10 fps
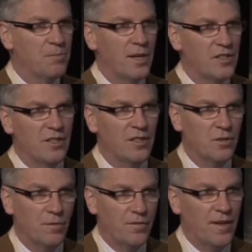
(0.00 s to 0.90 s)
president
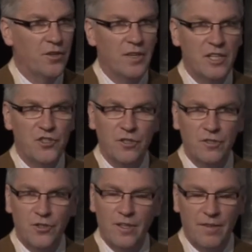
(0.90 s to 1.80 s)
of a federation
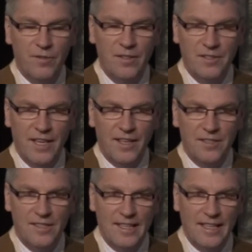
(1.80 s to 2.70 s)
should ever take the
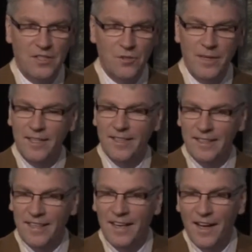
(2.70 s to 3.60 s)
stage
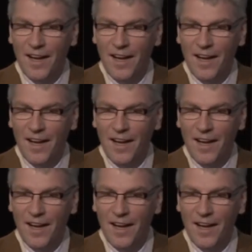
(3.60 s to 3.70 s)
immediately